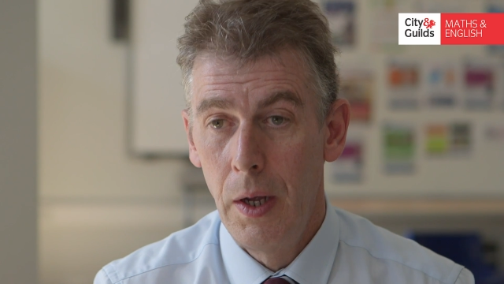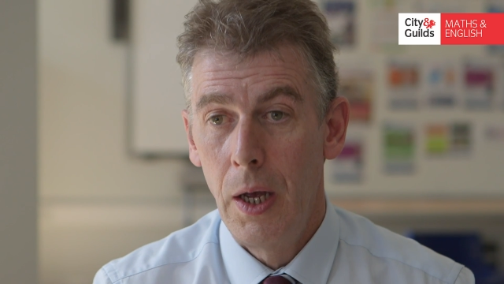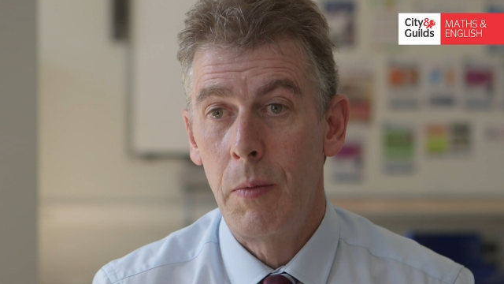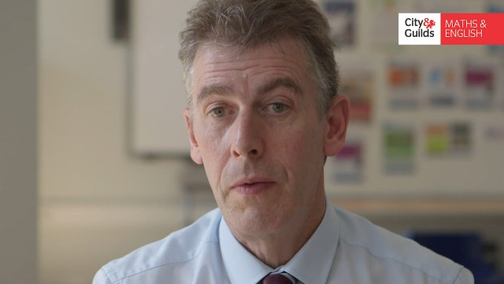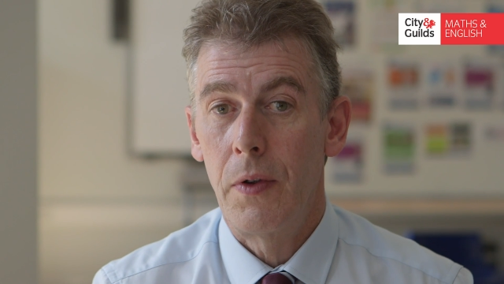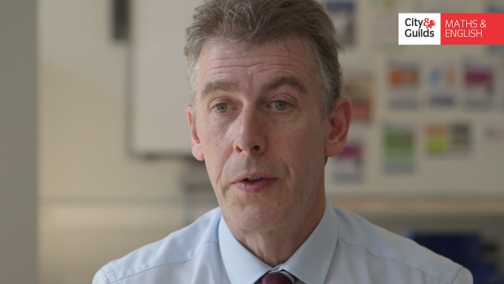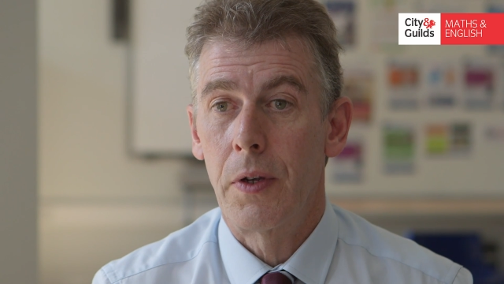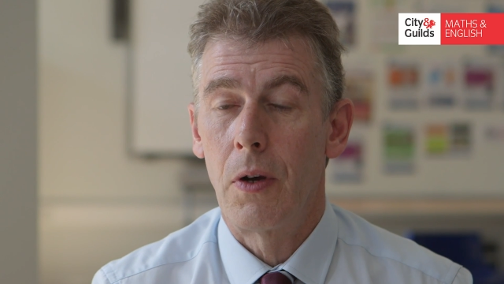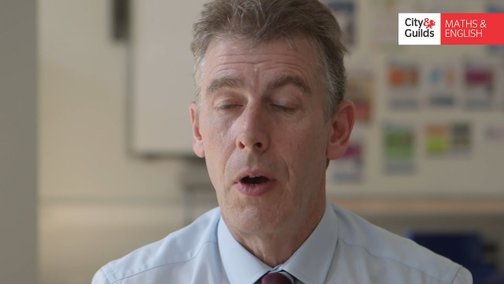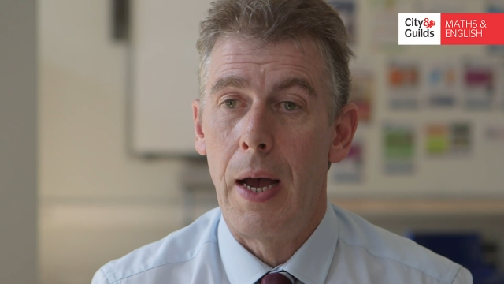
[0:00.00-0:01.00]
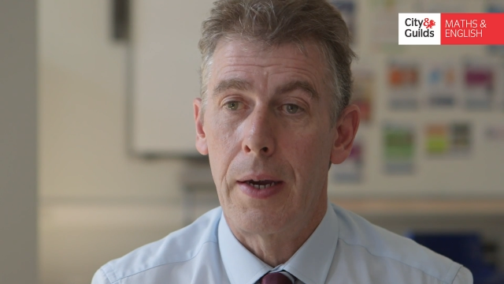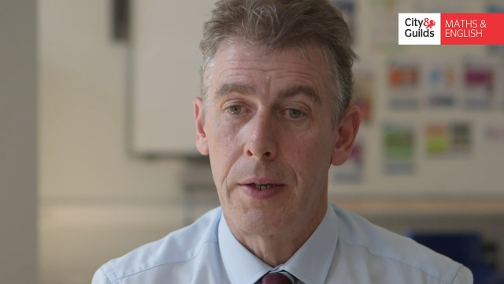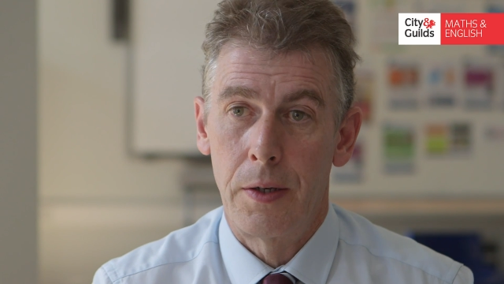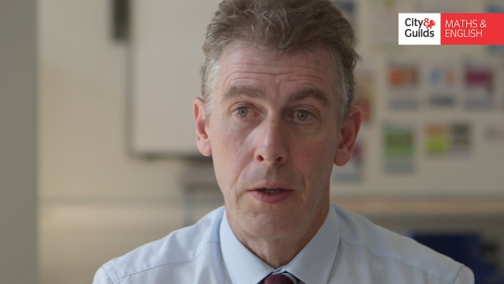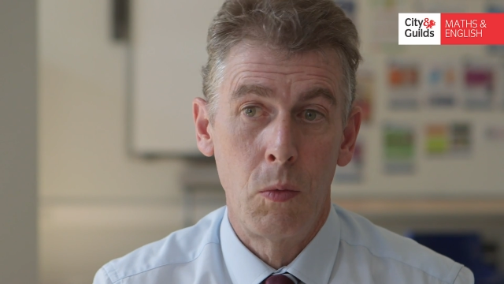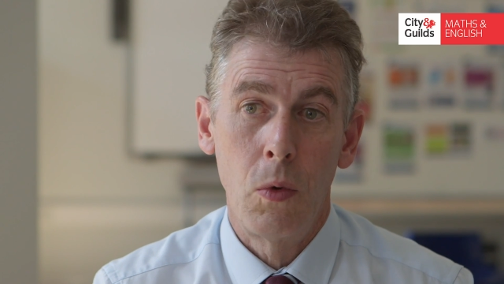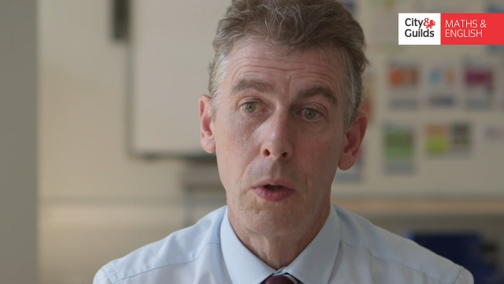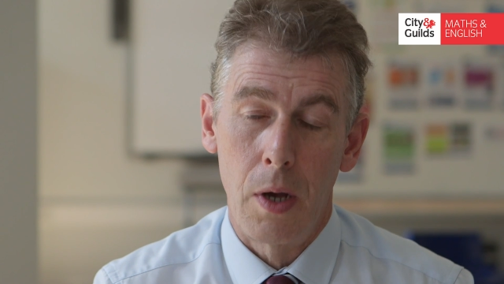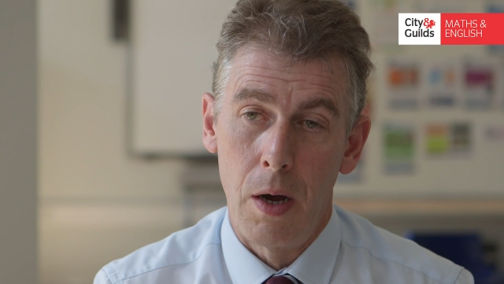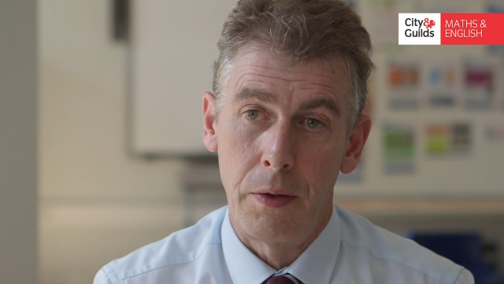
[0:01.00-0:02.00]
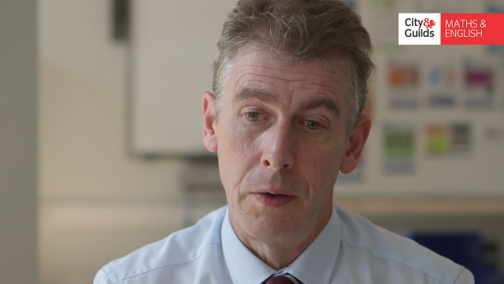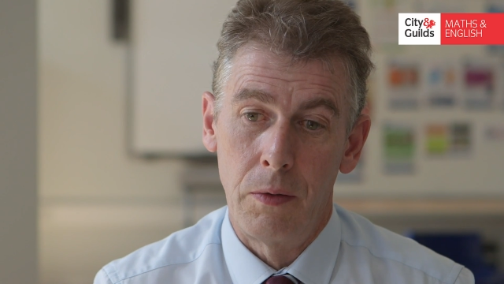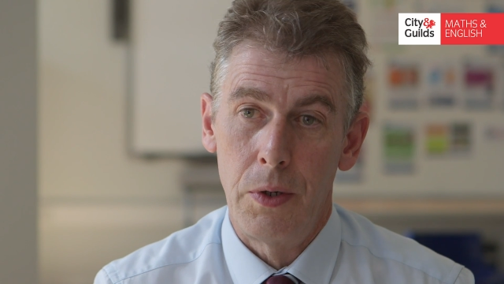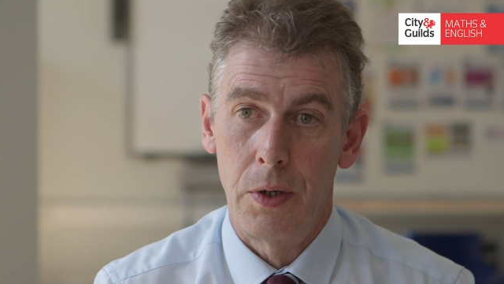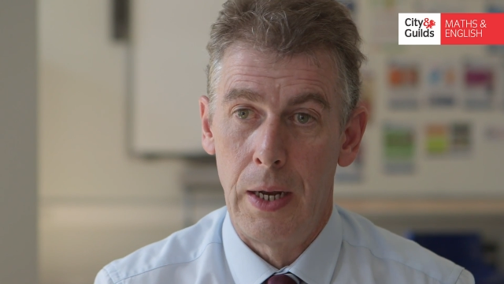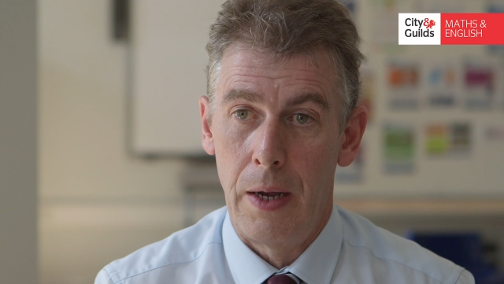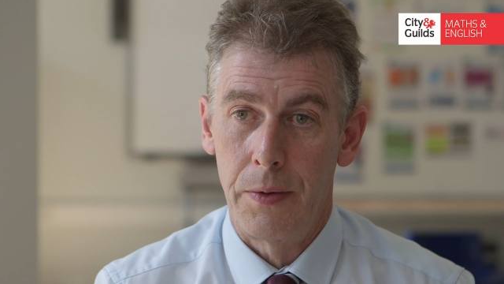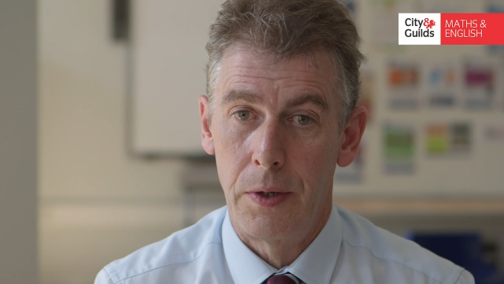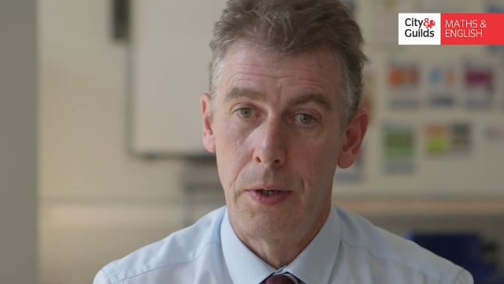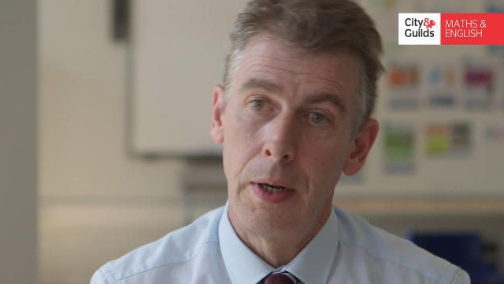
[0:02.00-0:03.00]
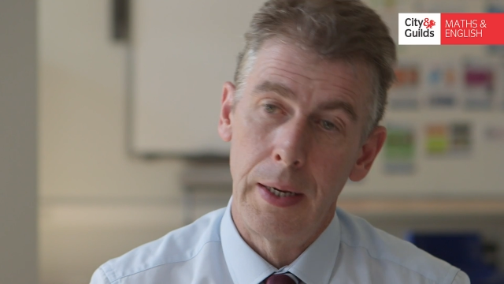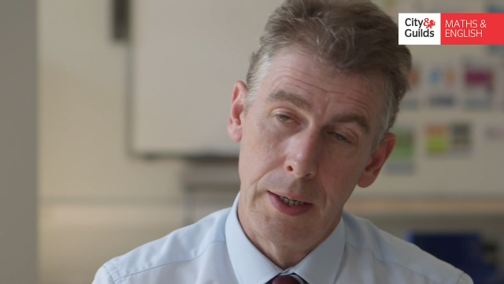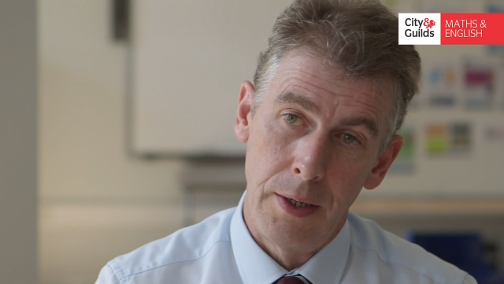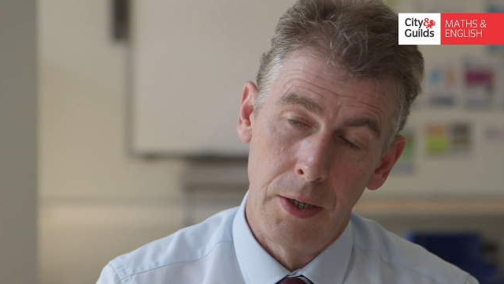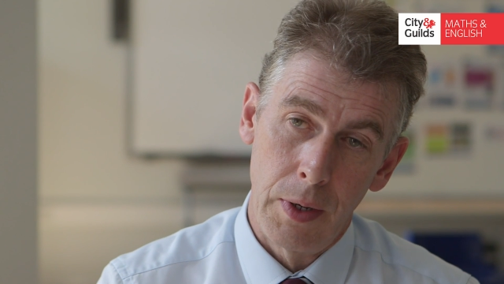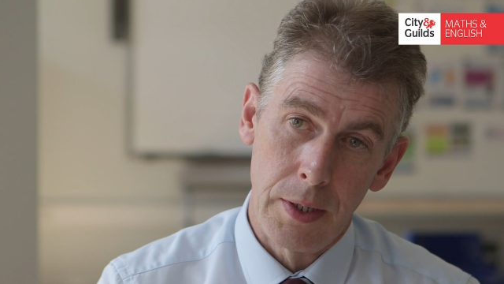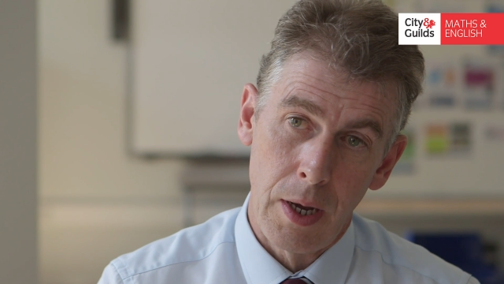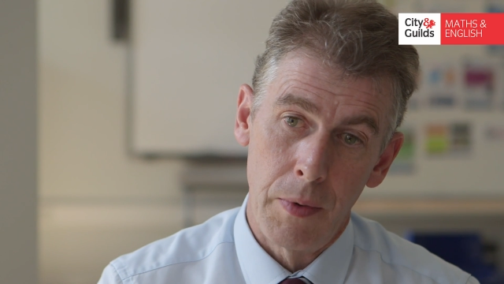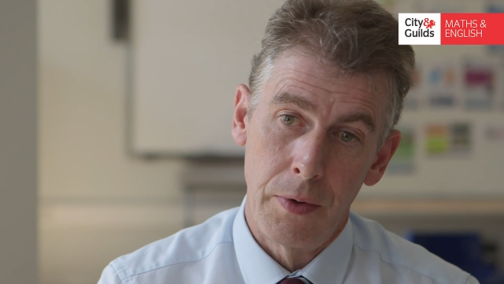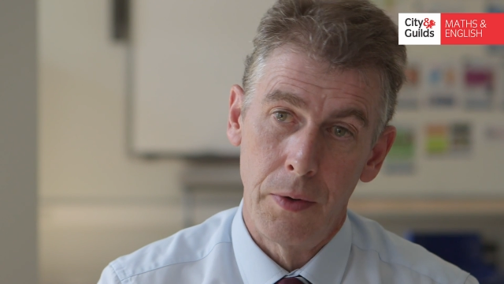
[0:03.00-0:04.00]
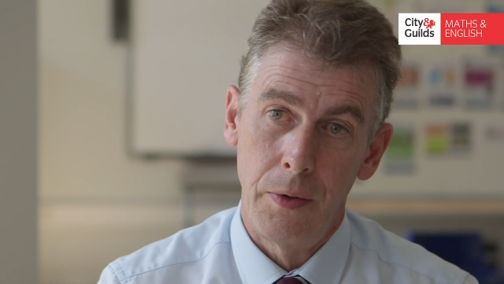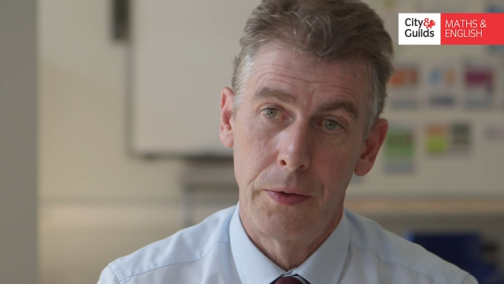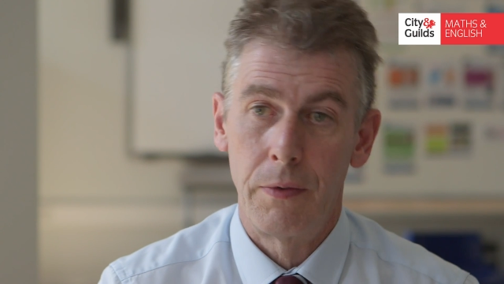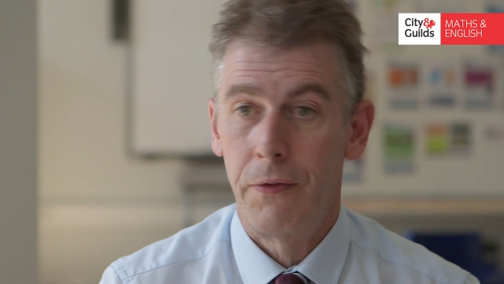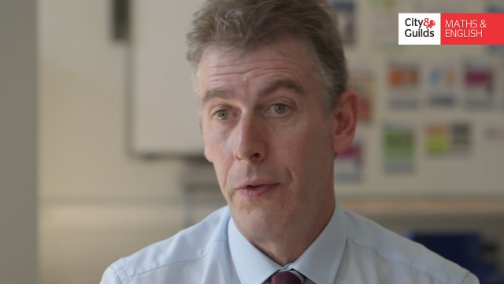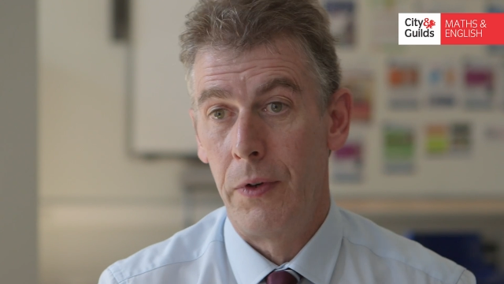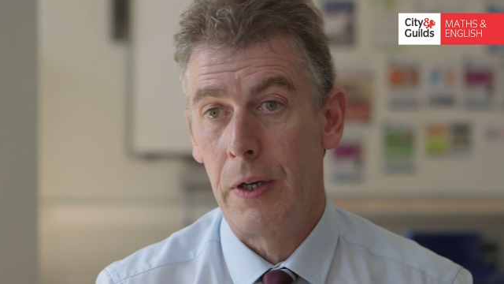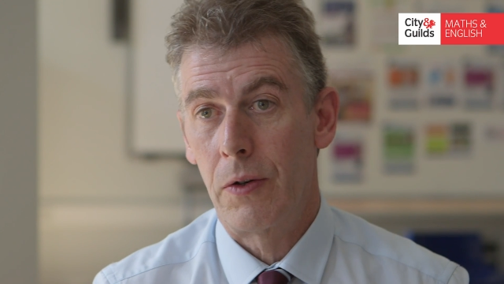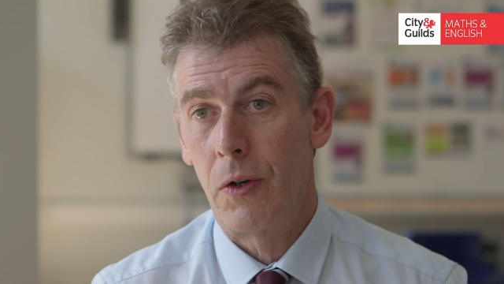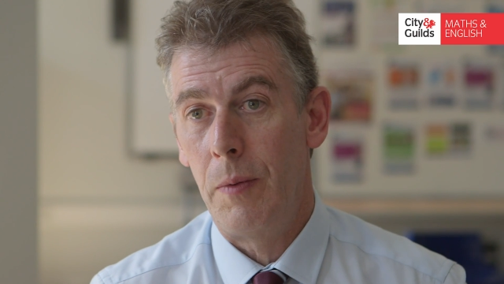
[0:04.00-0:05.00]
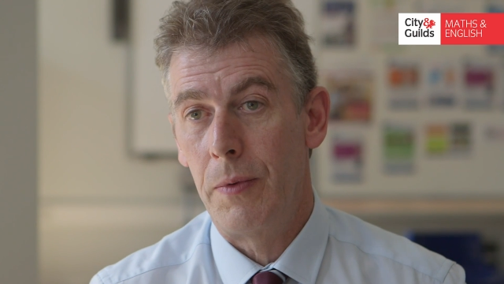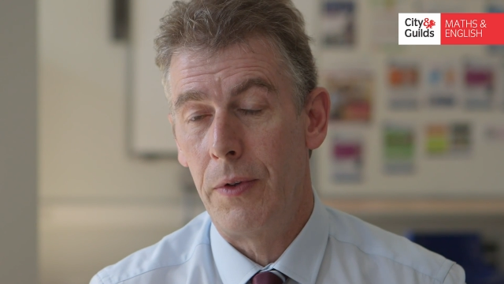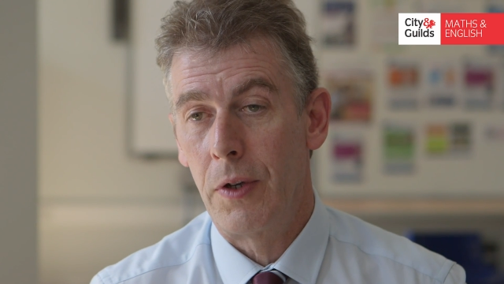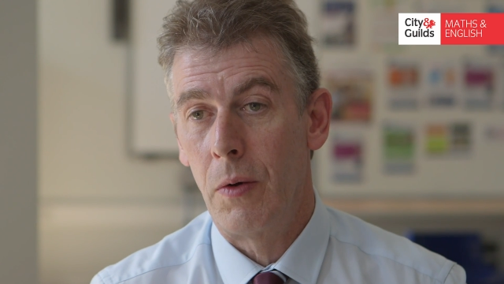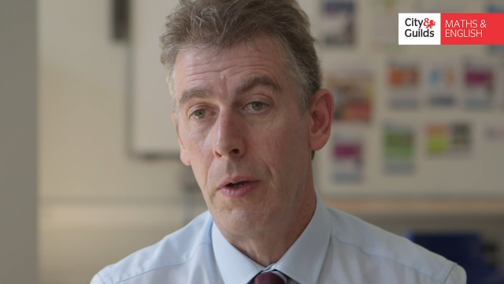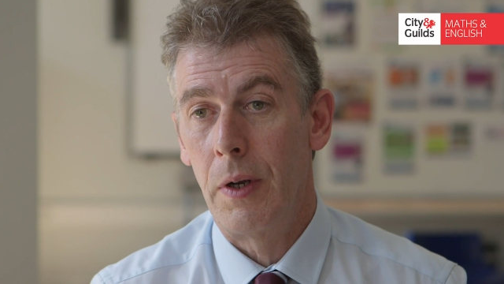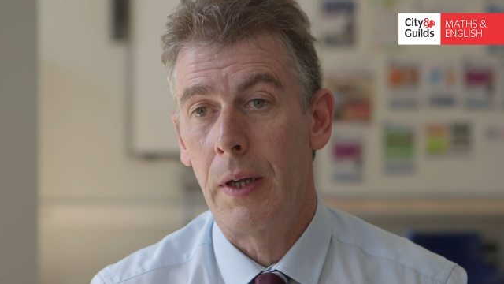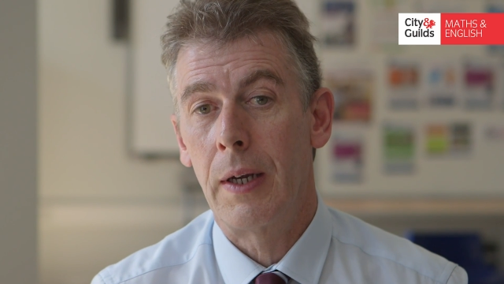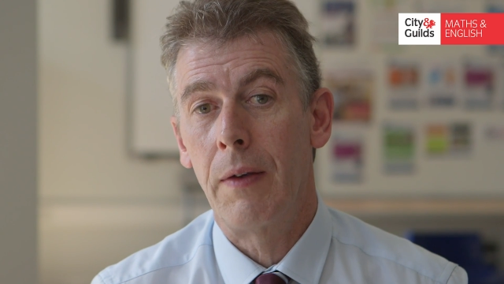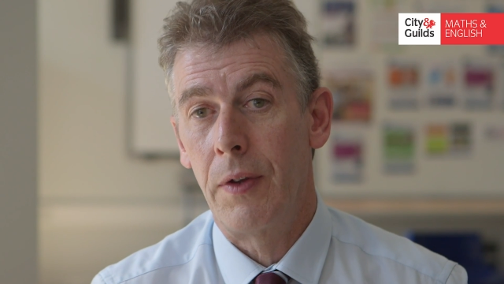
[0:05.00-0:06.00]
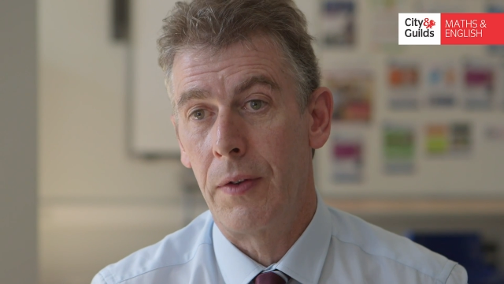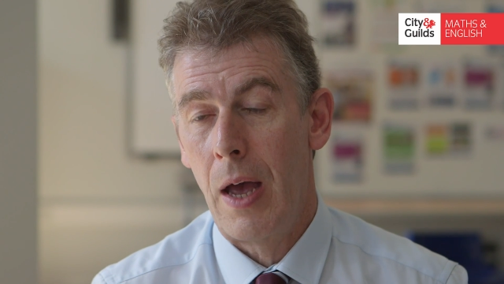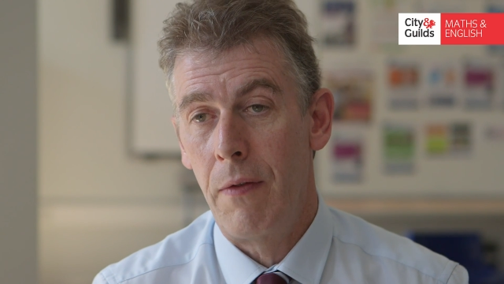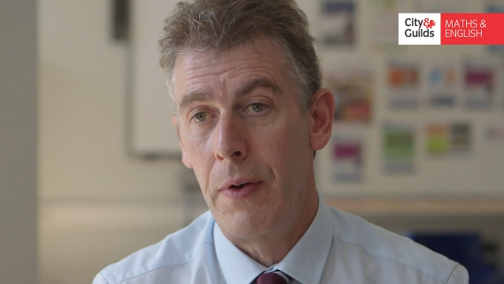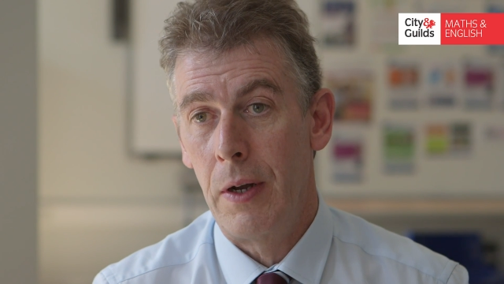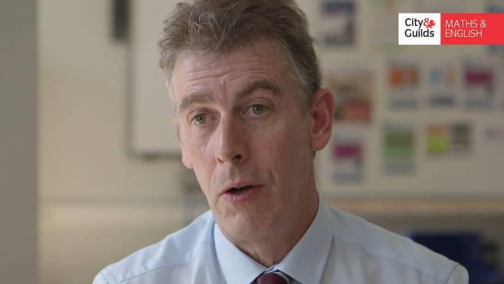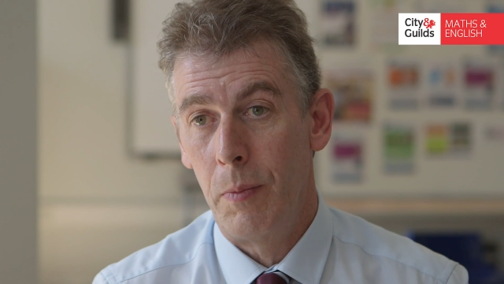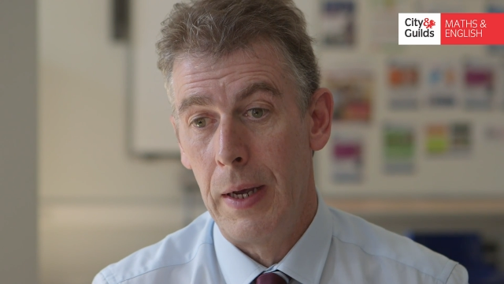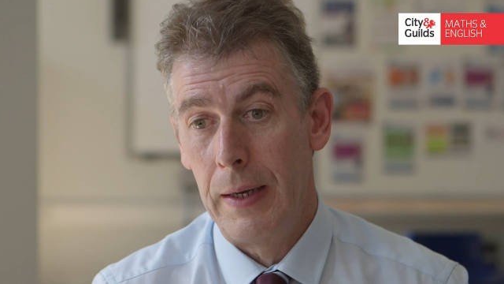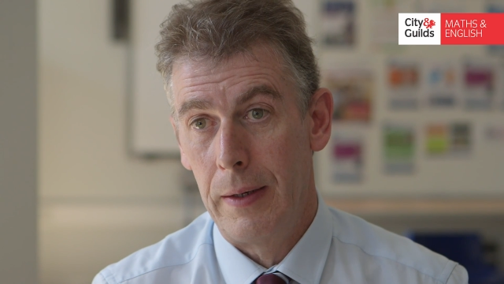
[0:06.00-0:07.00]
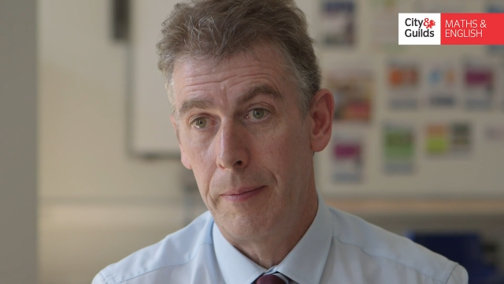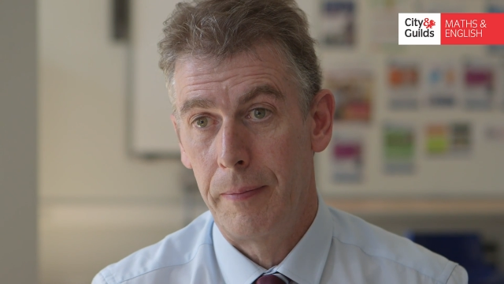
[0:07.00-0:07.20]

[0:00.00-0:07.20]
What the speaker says: And we've also got access to the wall garden, which allows us to link into exam results, funding streams and so on, and gives us that everyday update.